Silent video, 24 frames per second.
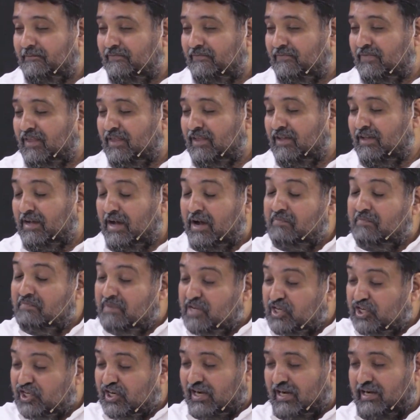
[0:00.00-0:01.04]
a
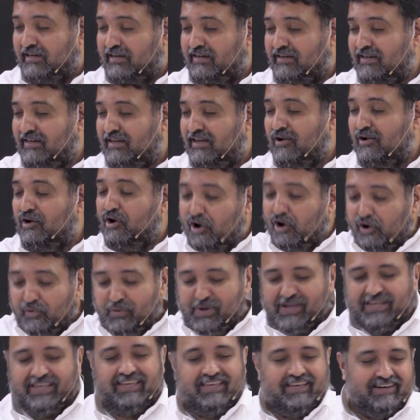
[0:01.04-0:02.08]
Mishkan over
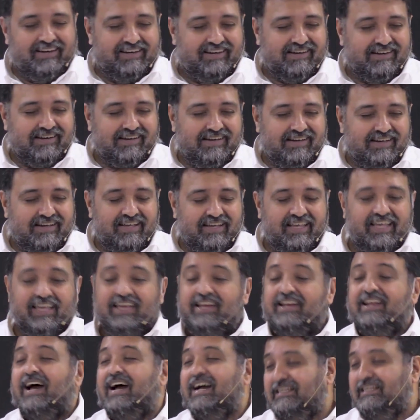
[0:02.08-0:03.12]
here in
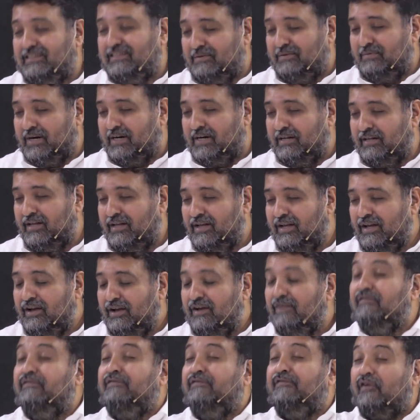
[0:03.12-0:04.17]
Hyderabad
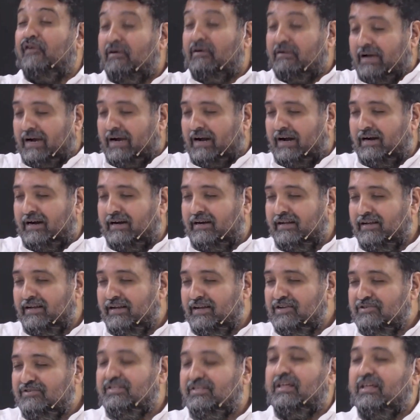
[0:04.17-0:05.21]
for God,
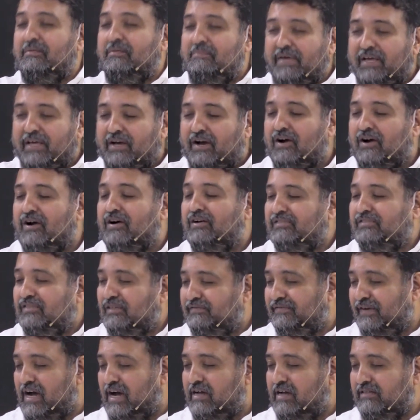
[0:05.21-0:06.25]
so that because of
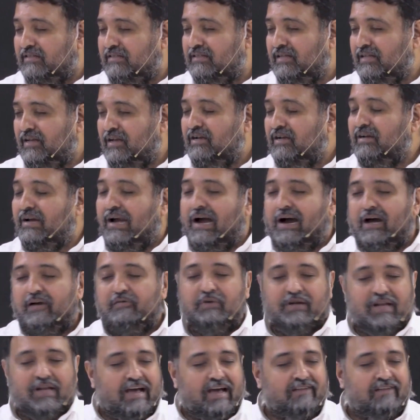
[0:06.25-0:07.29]
us, God will
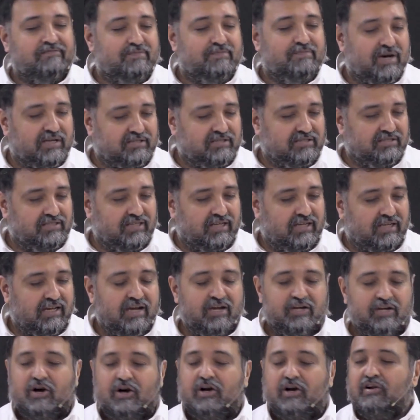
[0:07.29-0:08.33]
have mercy,
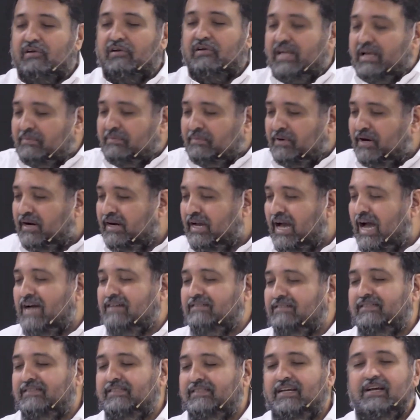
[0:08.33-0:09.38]
not only upon us,
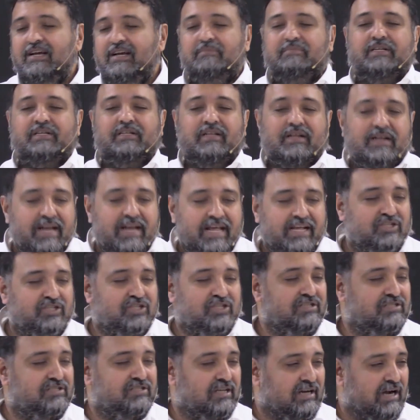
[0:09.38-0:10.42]
but the nations
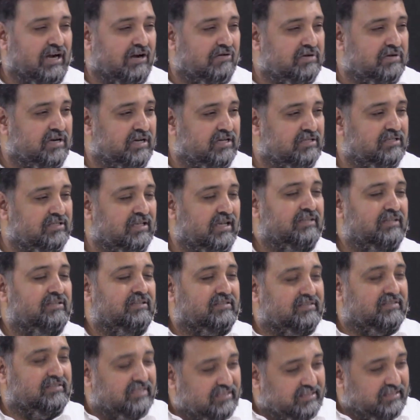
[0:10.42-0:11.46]
around us, the
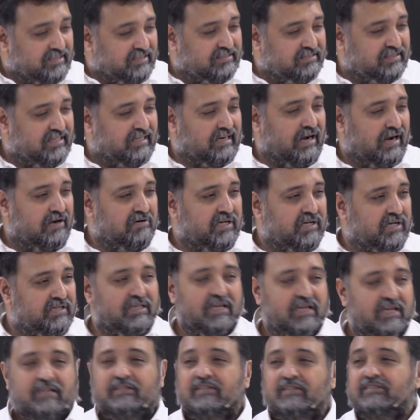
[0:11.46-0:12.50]
cities around us,
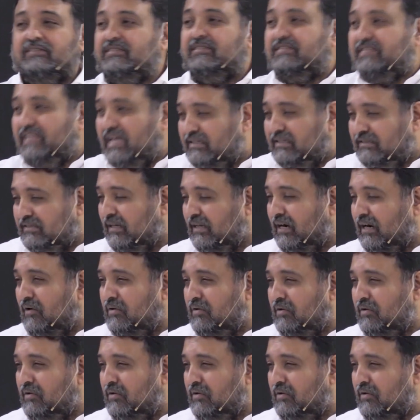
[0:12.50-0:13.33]
the states around us,